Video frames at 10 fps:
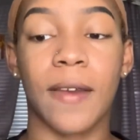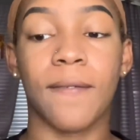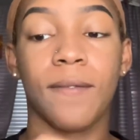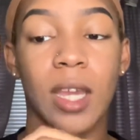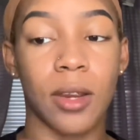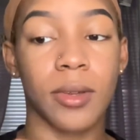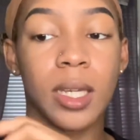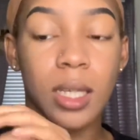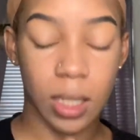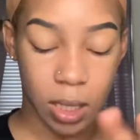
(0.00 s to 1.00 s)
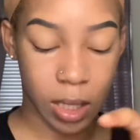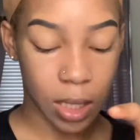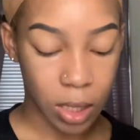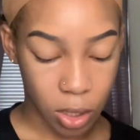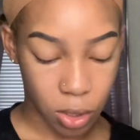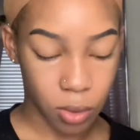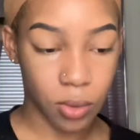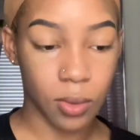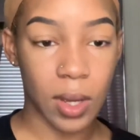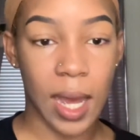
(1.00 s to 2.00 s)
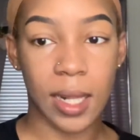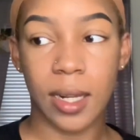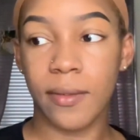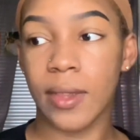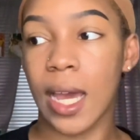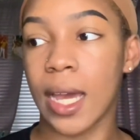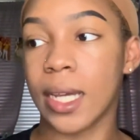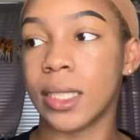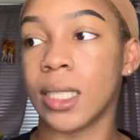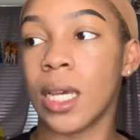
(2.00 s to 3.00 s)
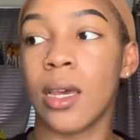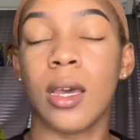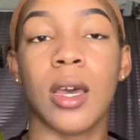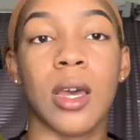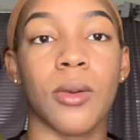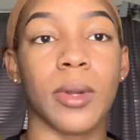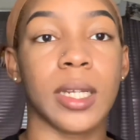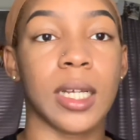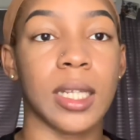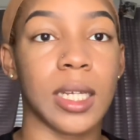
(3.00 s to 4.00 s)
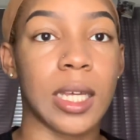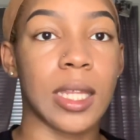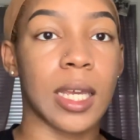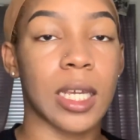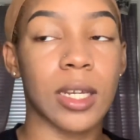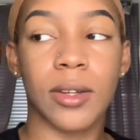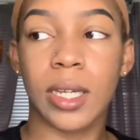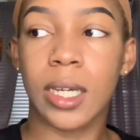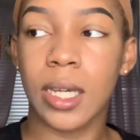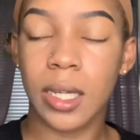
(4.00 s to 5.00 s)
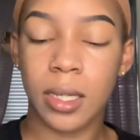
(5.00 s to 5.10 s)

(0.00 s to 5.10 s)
Very good glue. I love that. We're gonna clean the area